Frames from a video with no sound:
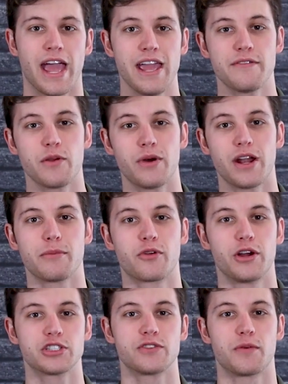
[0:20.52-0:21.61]
Hey everyone, I'm
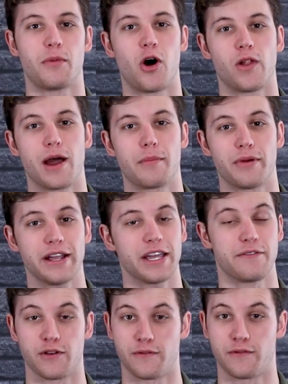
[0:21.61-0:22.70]
Christian from All Out Brick.
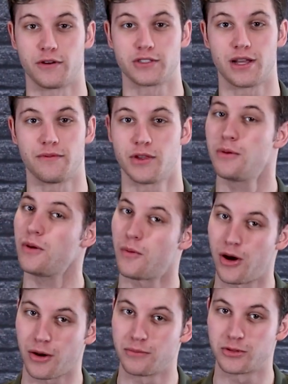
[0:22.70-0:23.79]
If you're a first-time viewer,
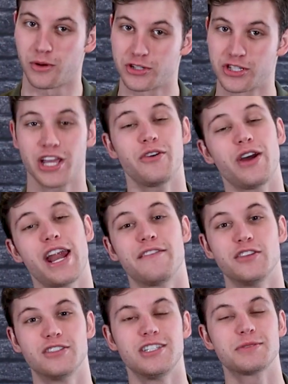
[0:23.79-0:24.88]
welcome to our channel, and
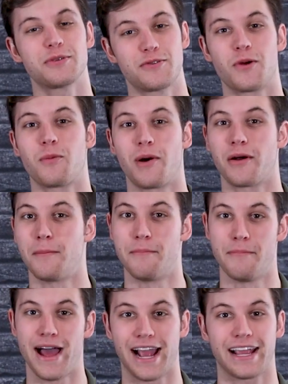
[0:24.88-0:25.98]
if you've seen us before, welcome
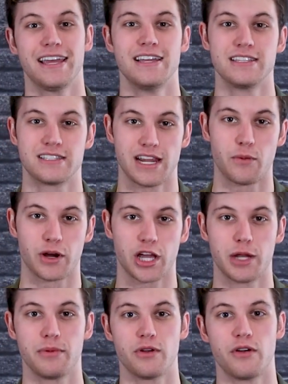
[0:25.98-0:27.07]
back. Today we're
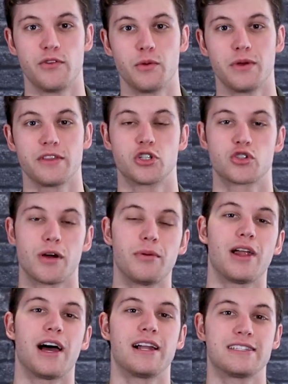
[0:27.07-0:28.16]
going to be reviewing the
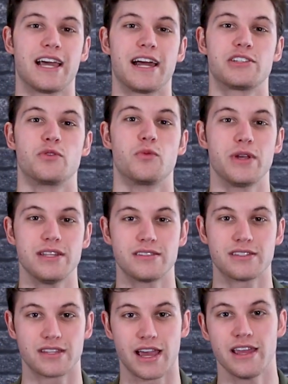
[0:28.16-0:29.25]
Trouble on Tatooine
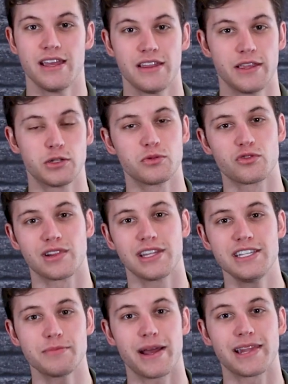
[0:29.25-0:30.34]
set. This was
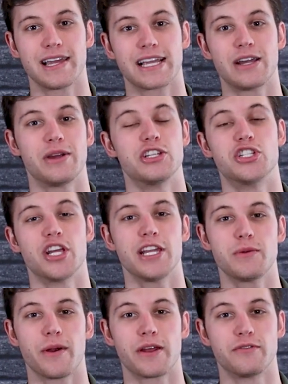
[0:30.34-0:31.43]
released by LEGO in
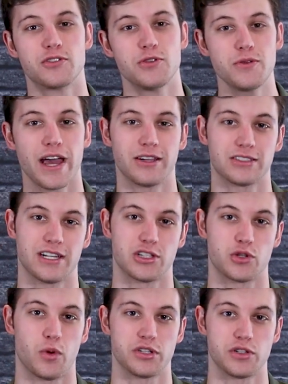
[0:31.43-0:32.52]
January of
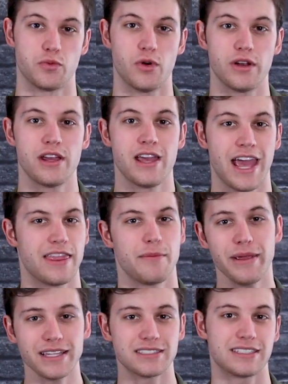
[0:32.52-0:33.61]
2021, and the
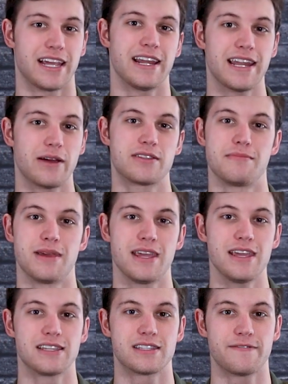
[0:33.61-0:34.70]
biggest standout to
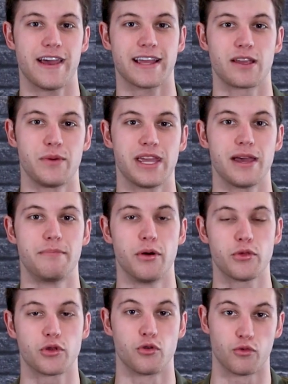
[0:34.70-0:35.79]
me is the fact that we get
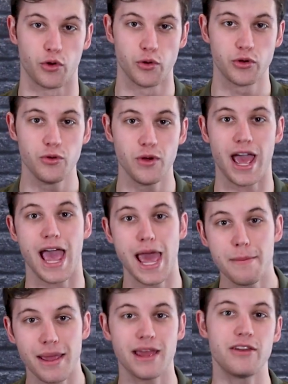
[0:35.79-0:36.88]
both Grogu
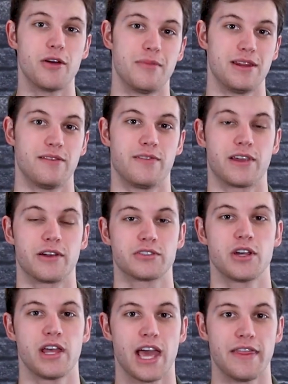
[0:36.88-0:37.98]
and Mando minifigures,
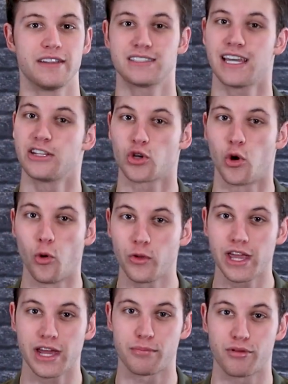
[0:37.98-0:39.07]
and the set is
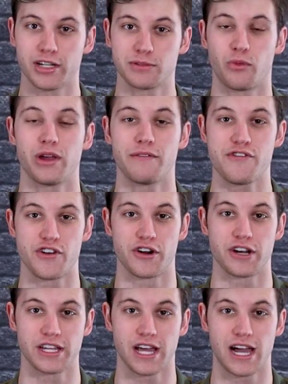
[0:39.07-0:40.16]
only at a price point of
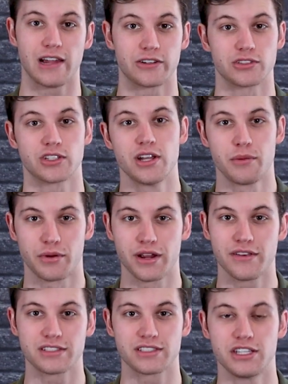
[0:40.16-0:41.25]
$30.
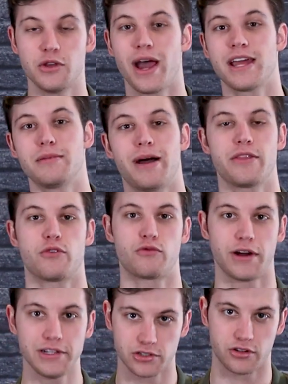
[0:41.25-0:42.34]
Previously, you had to buy the
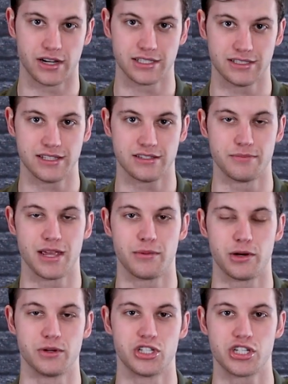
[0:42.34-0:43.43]
Razor Crest set to be able
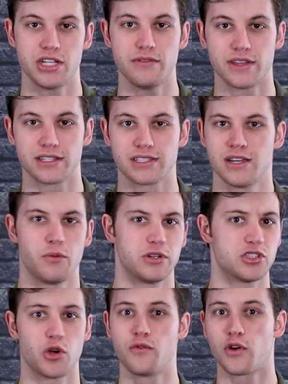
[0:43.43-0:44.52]
to achieve this, which
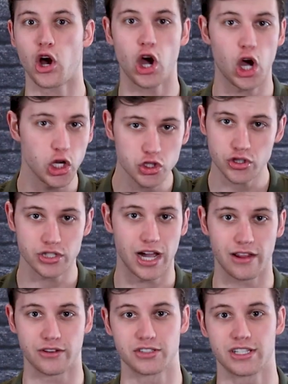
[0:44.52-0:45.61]
is over a
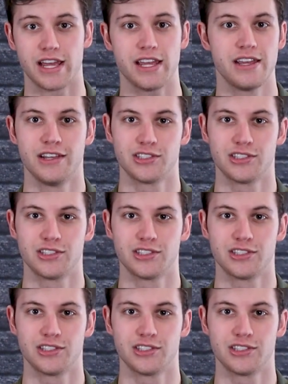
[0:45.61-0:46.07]
$100 set.